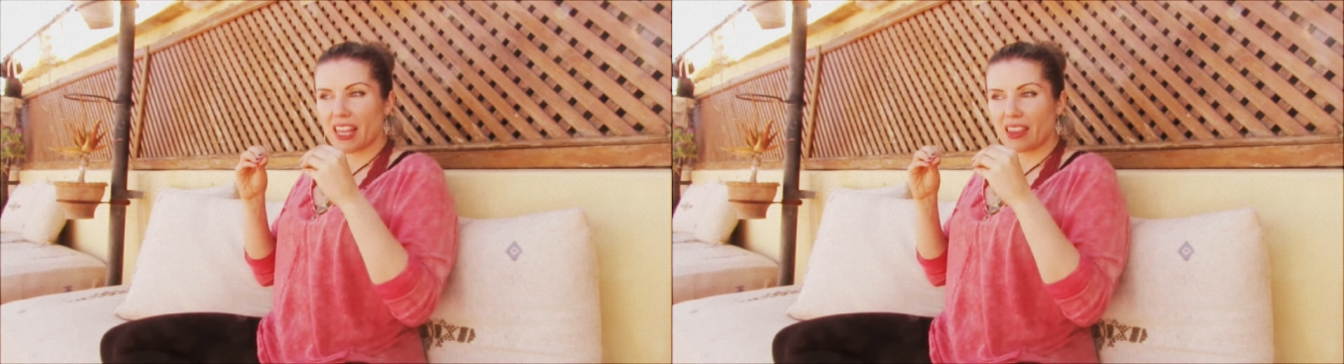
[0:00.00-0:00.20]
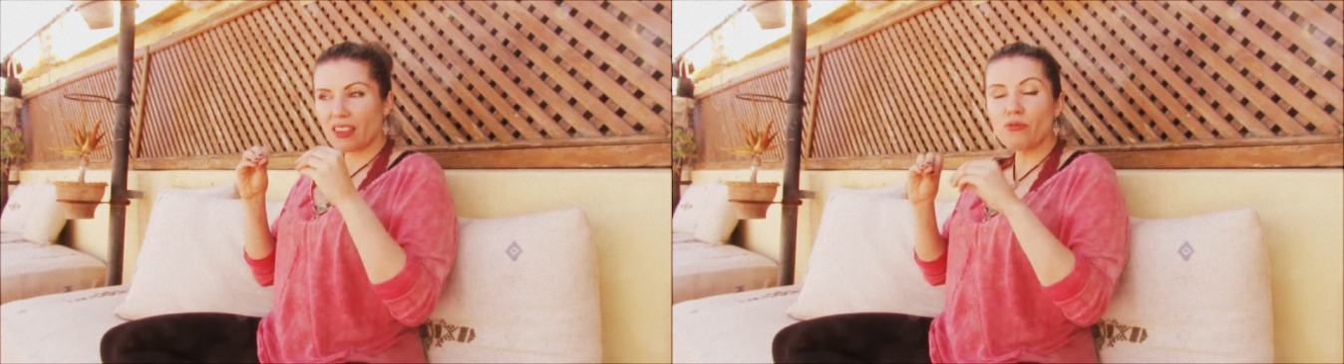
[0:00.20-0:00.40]

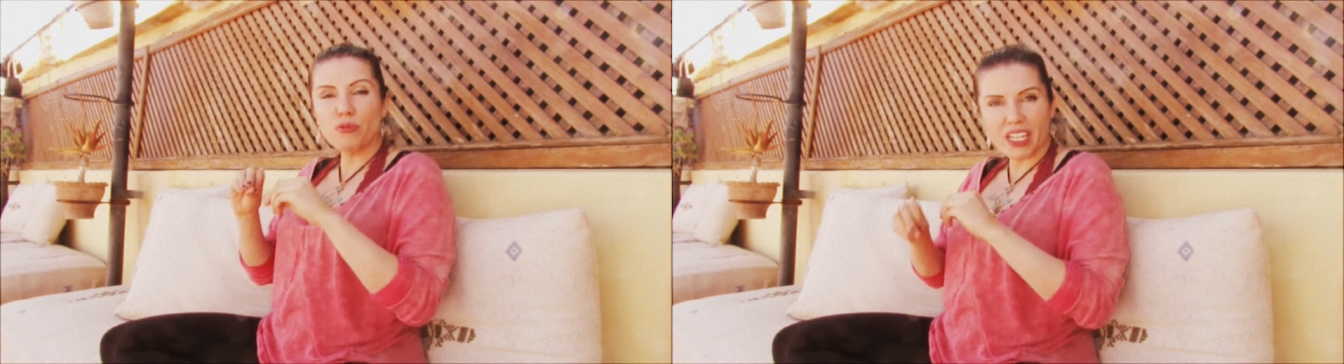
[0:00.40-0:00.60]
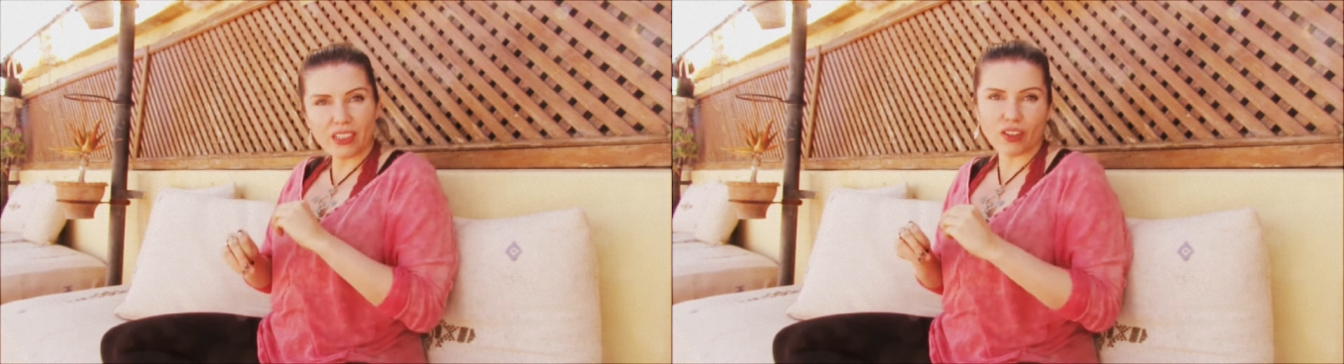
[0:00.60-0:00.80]
the
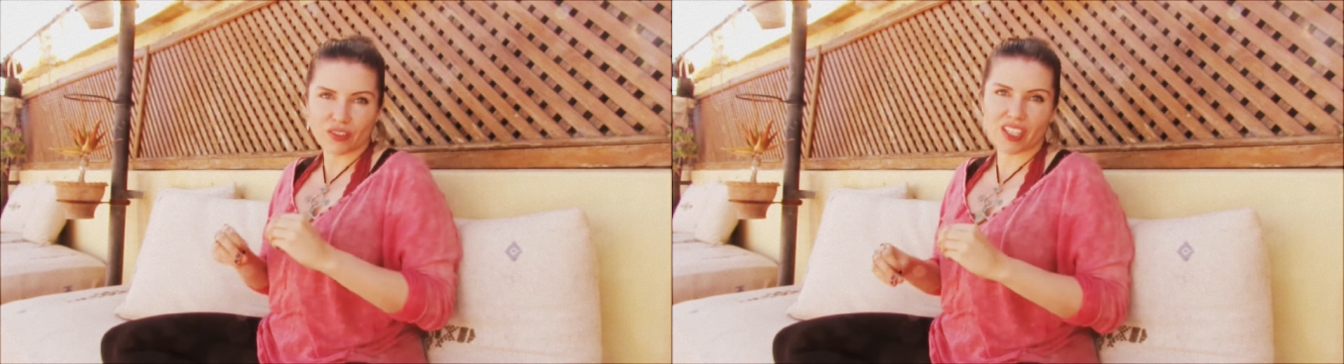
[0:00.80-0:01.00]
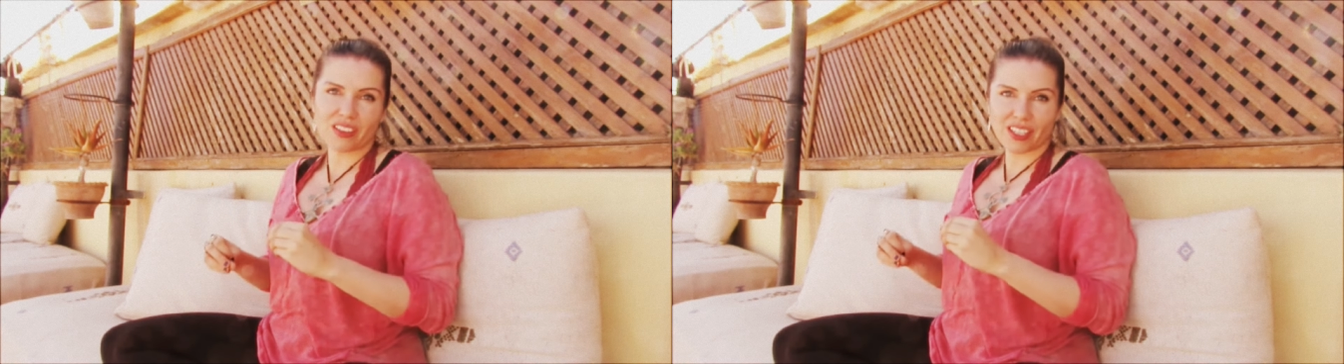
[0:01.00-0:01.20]
real
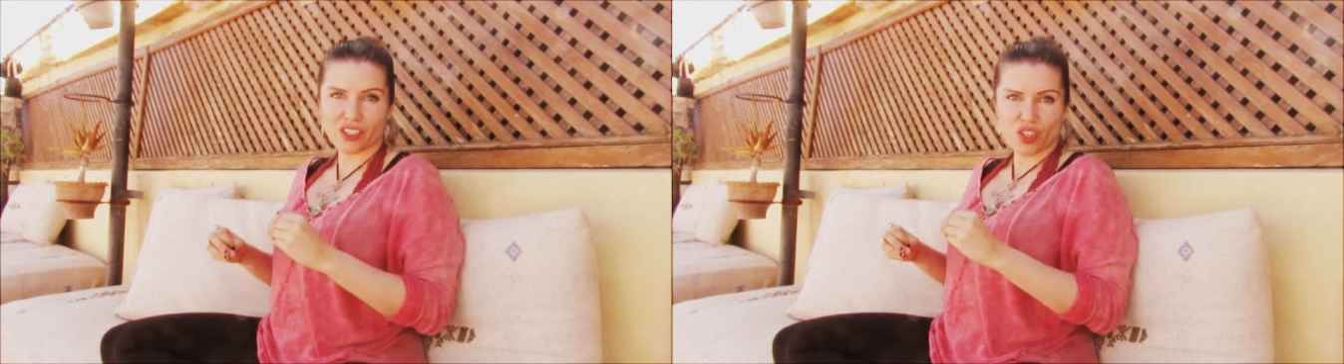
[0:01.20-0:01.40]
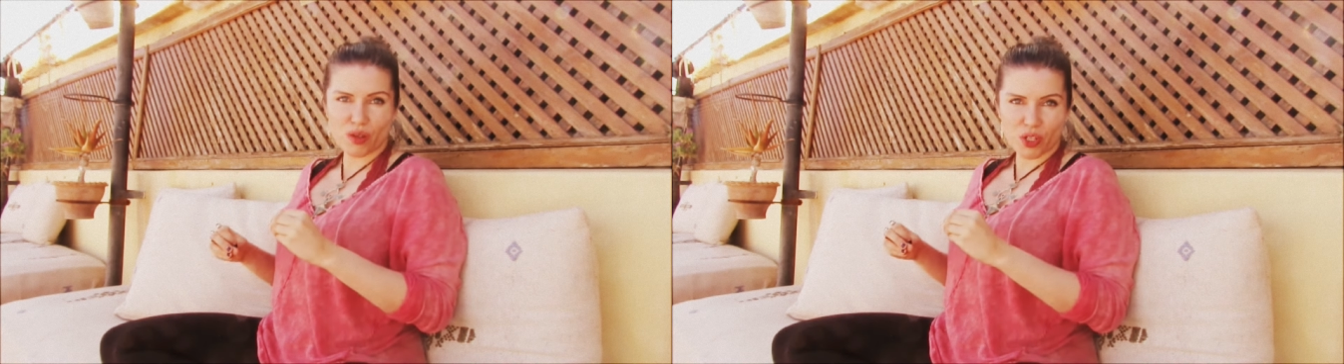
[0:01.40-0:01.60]
authentic
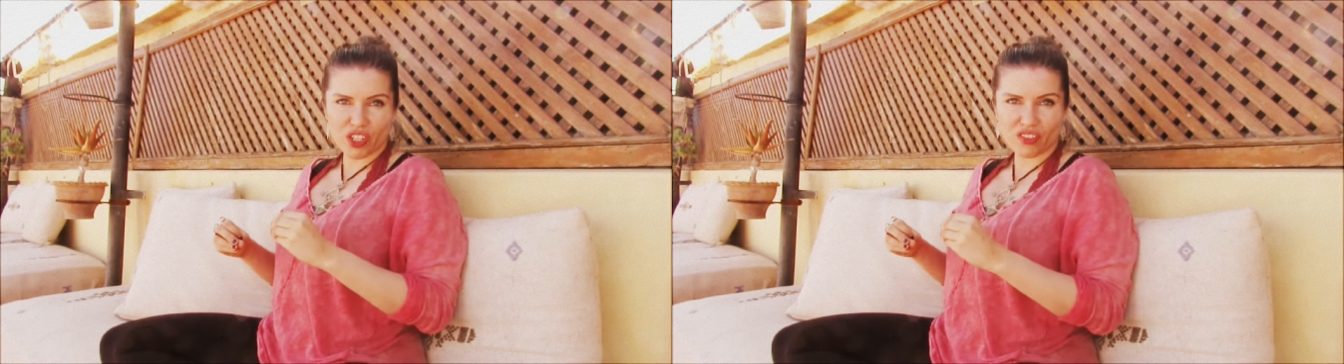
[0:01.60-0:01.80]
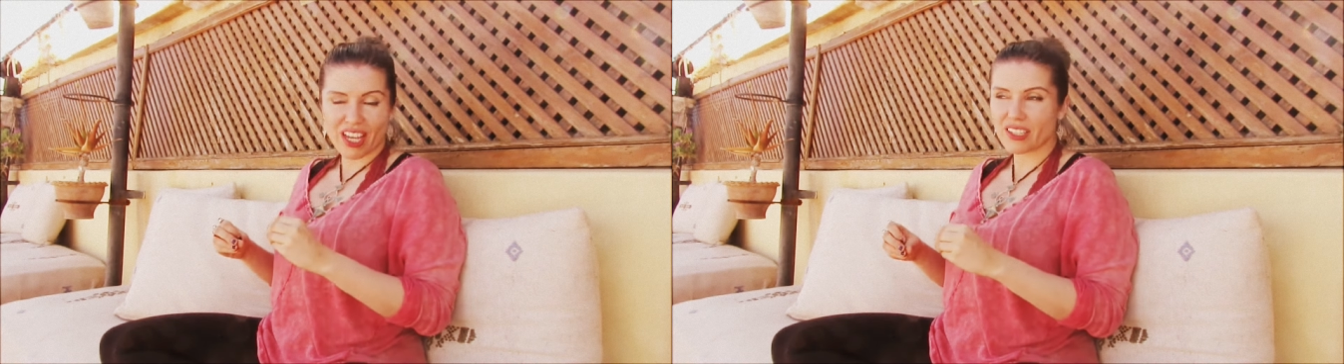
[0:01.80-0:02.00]

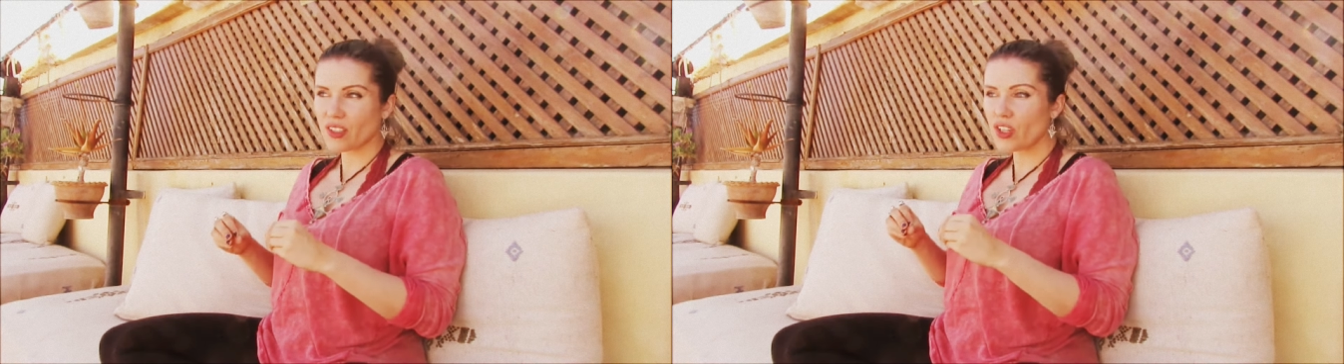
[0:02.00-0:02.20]
Egyptian dance,